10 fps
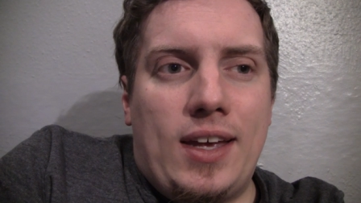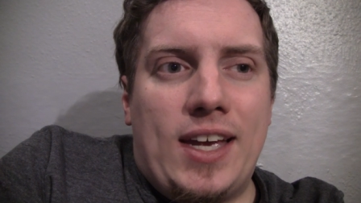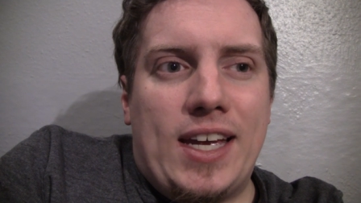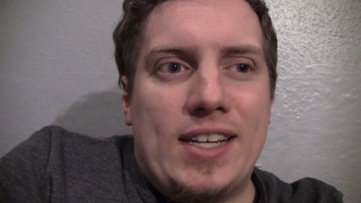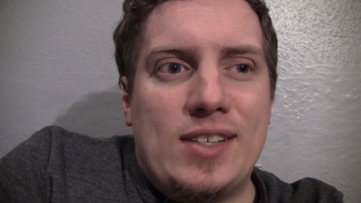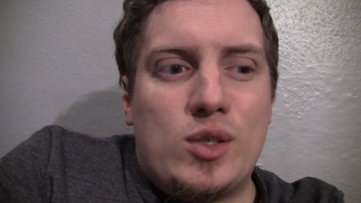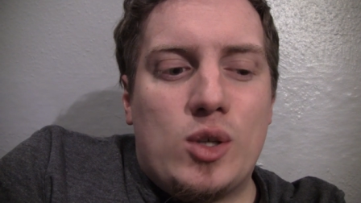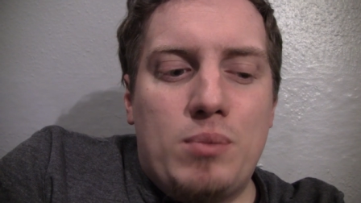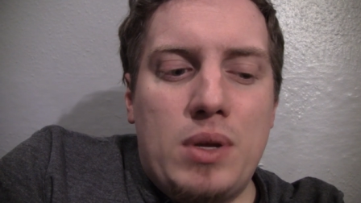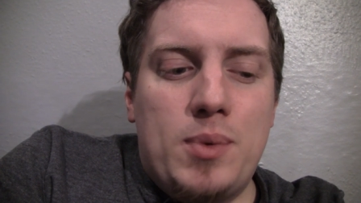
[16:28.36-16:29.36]
And
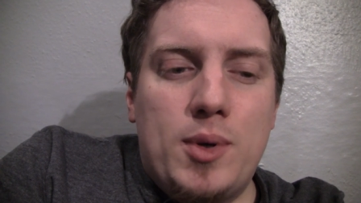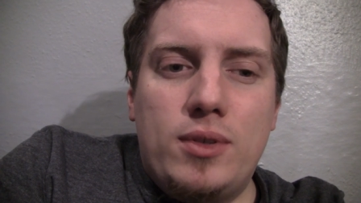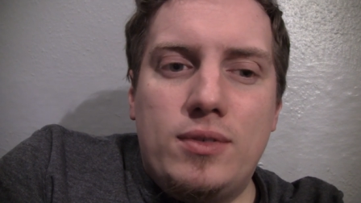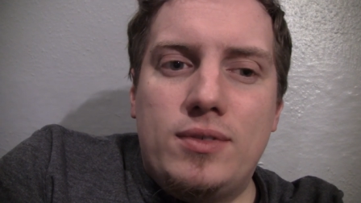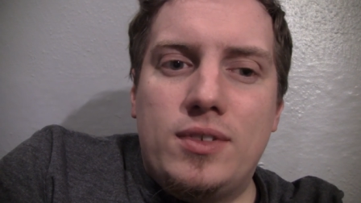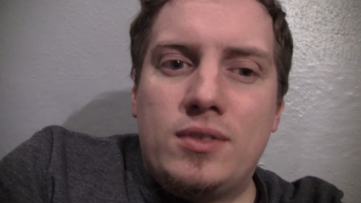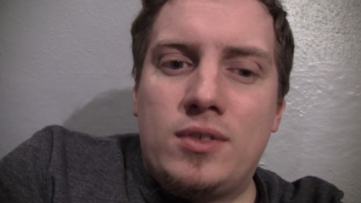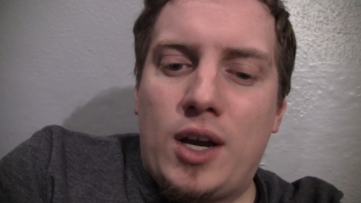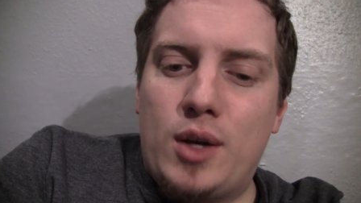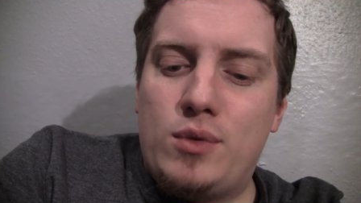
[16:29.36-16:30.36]
some people
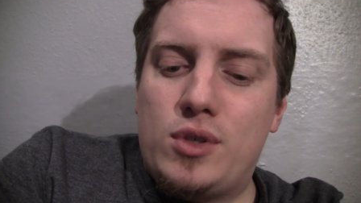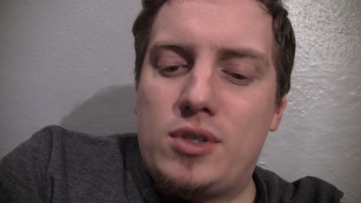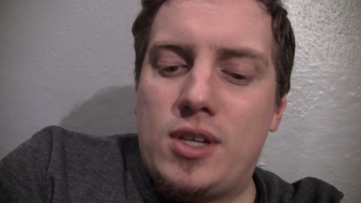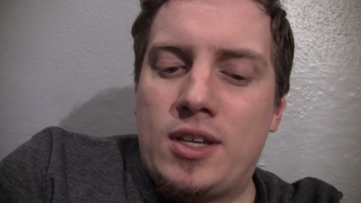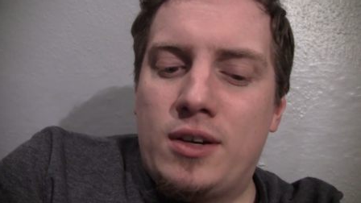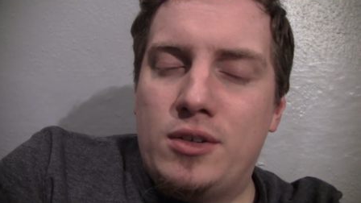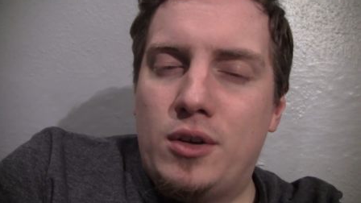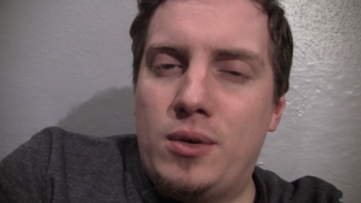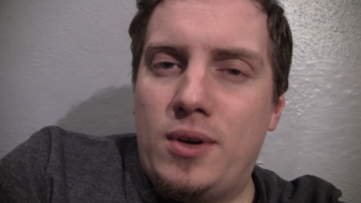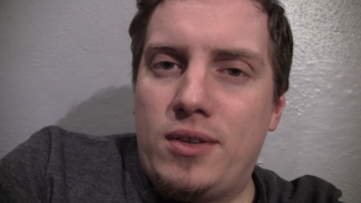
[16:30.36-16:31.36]
kind of just sit there and
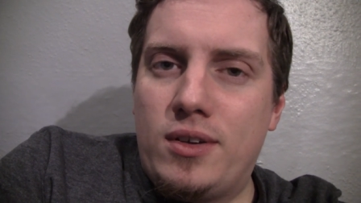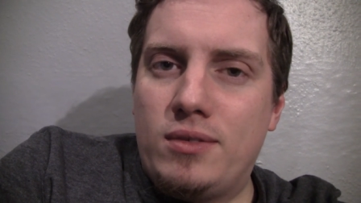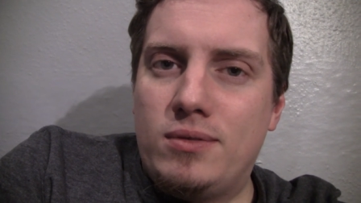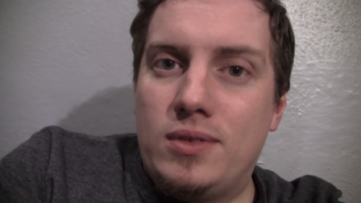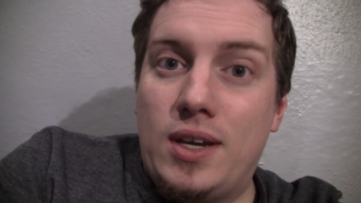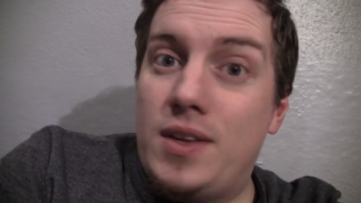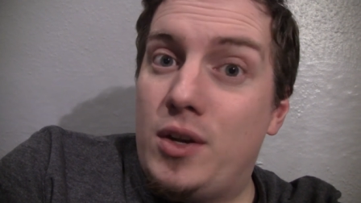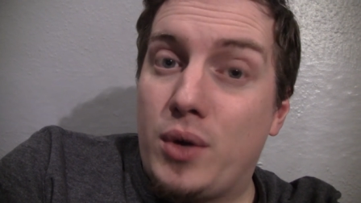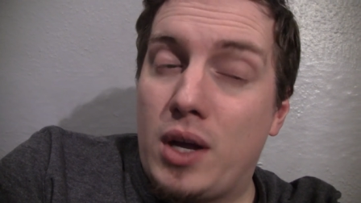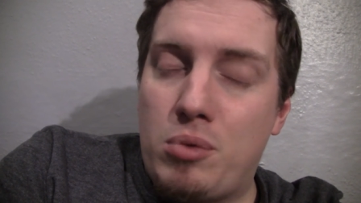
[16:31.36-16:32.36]
don't do anything, and they
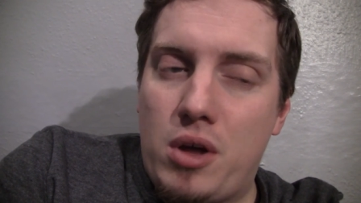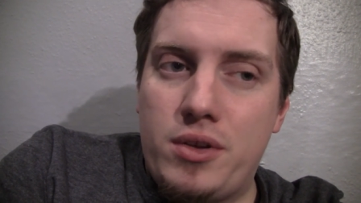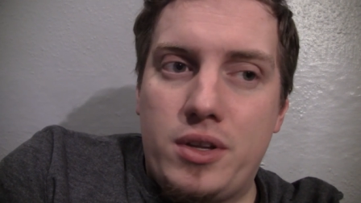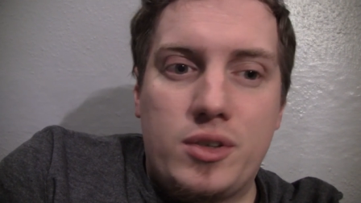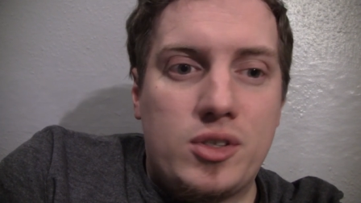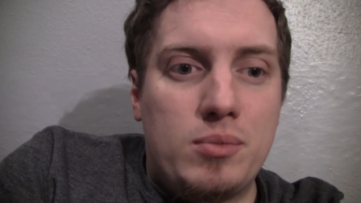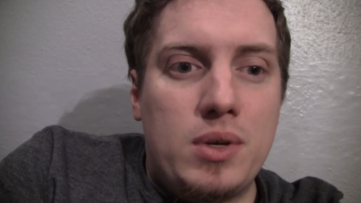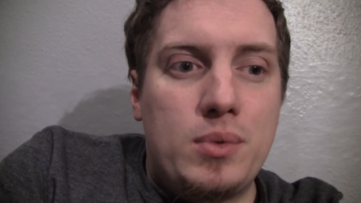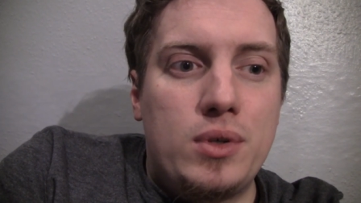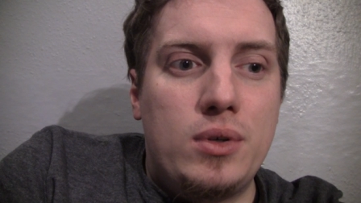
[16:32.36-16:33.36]
don't get bothered. There are some
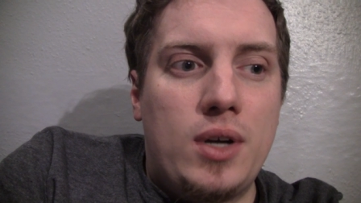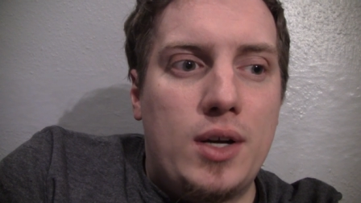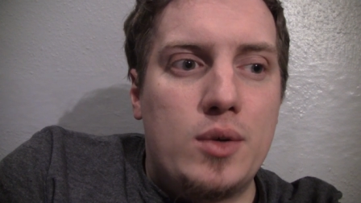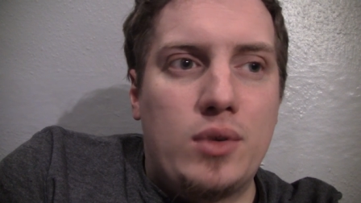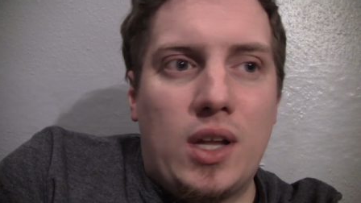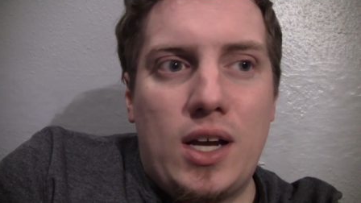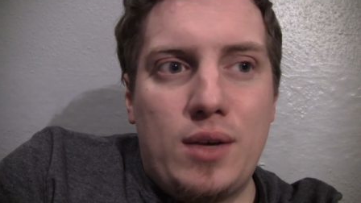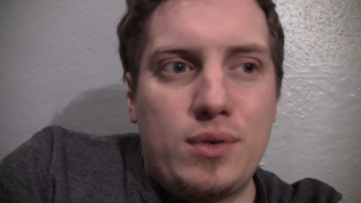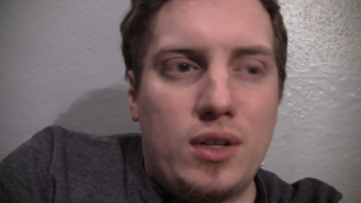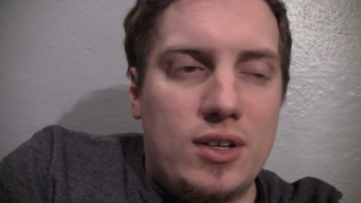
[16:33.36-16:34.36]
people who kind of
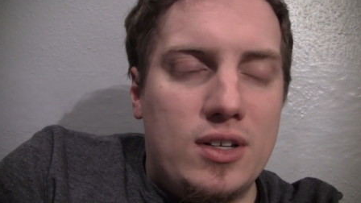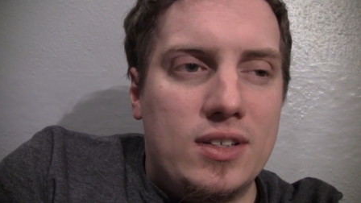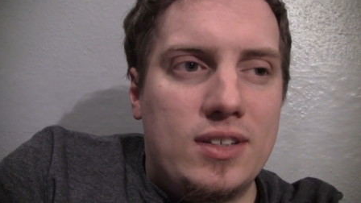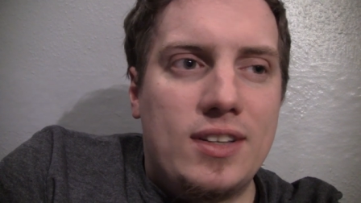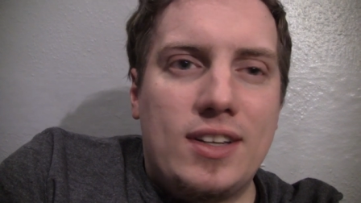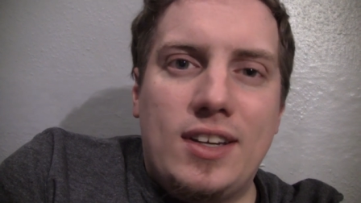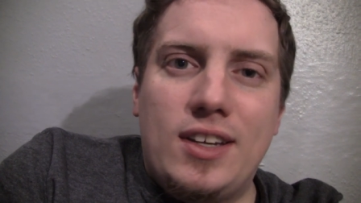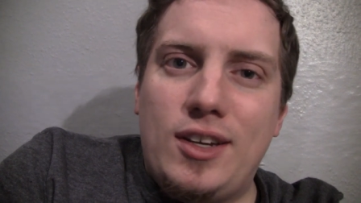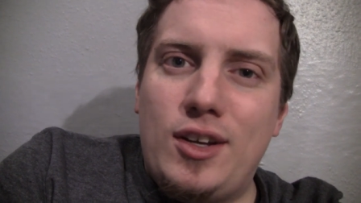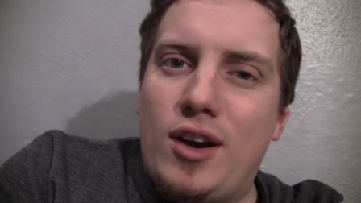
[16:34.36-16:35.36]
laugh along, and
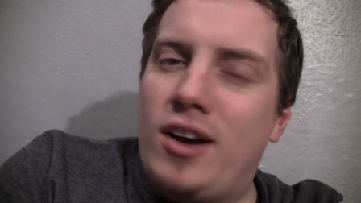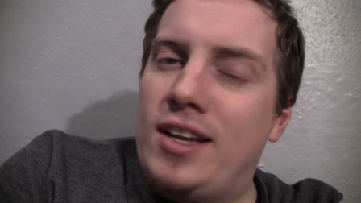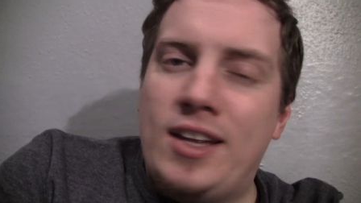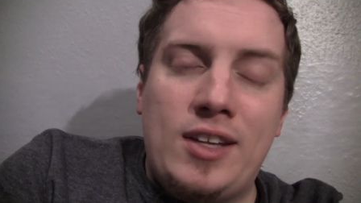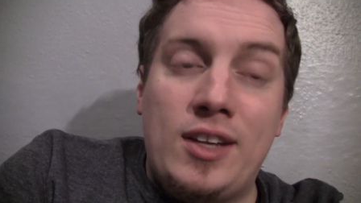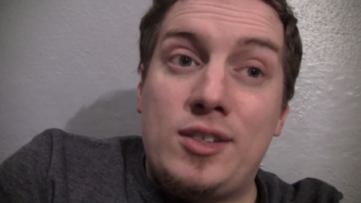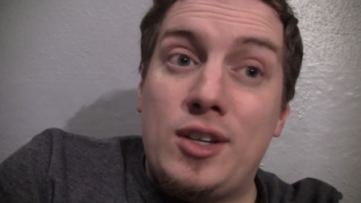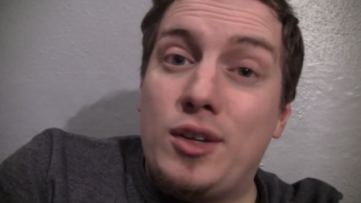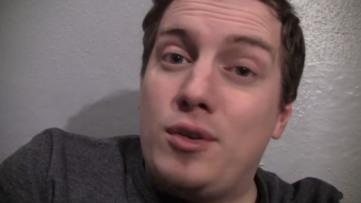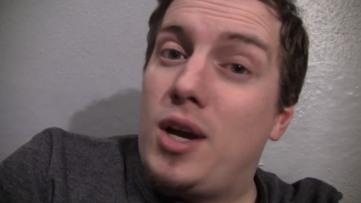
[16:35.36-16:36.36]
you know, it, it's
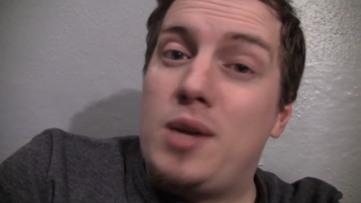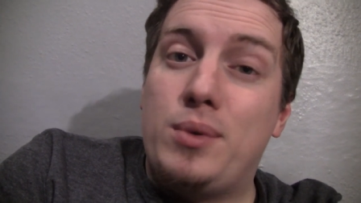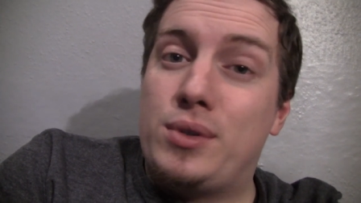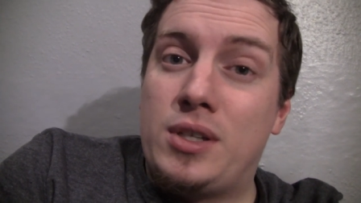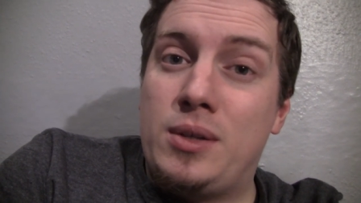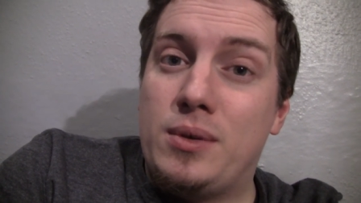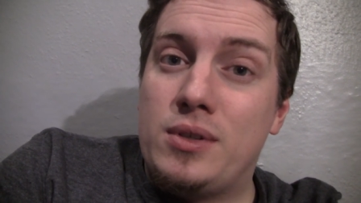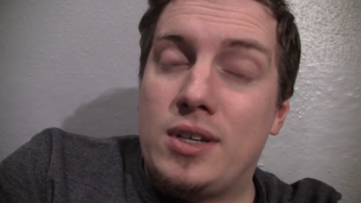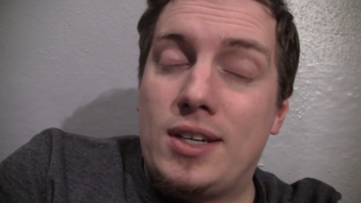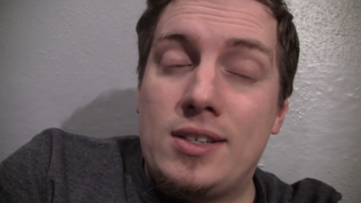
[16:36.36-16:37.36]
an incredible
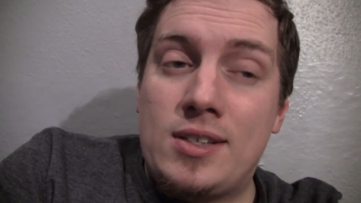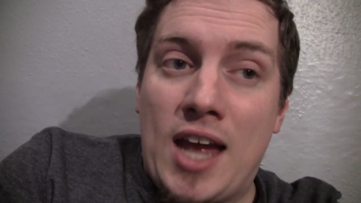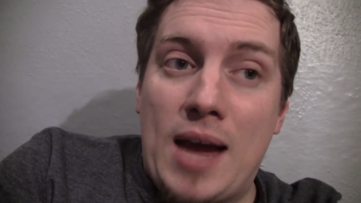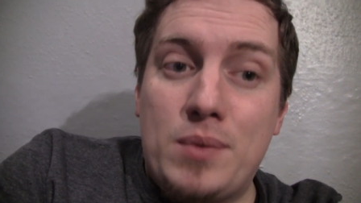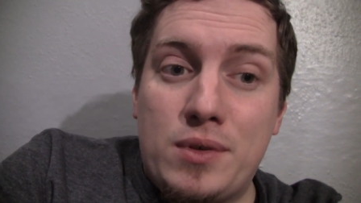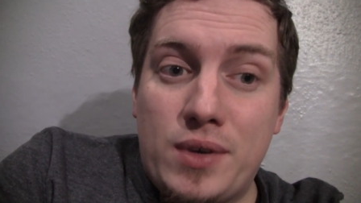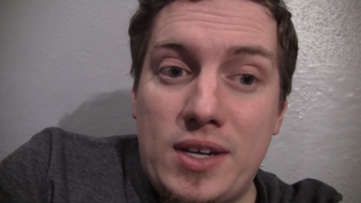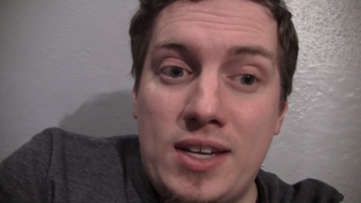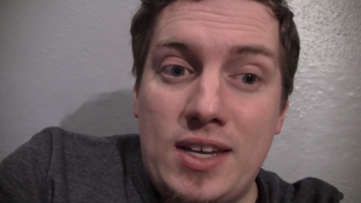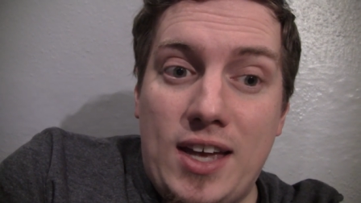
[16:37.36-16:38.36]
sequence. Like it's
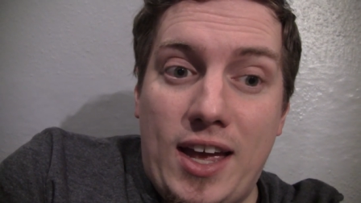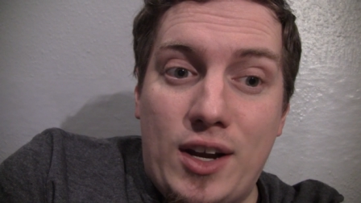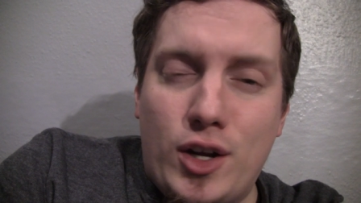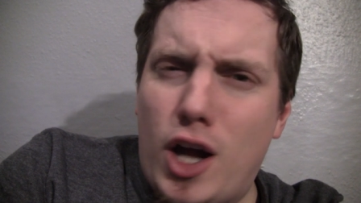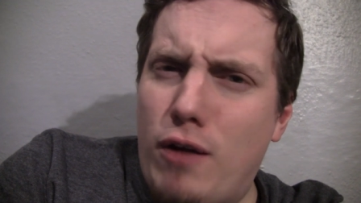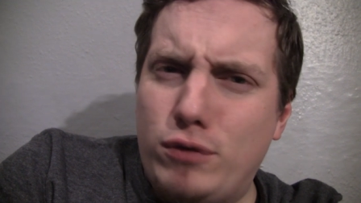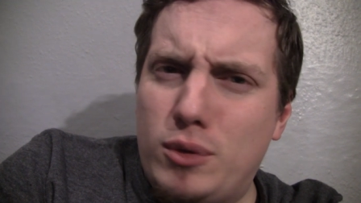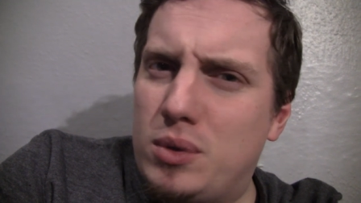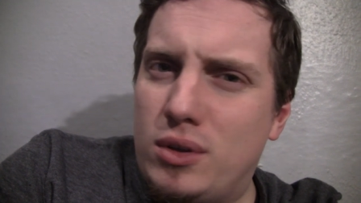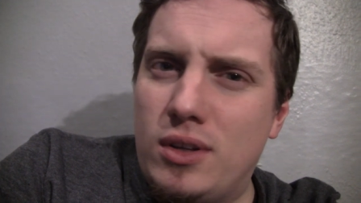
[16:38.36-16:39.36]
captivating and
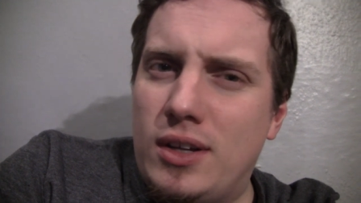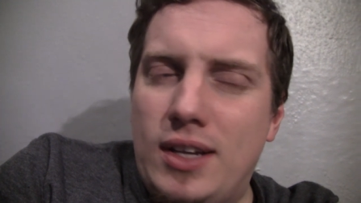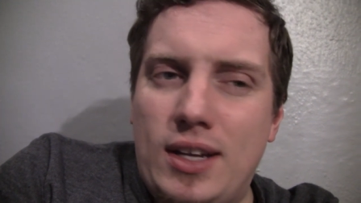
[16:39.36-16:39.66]
uncomfortable.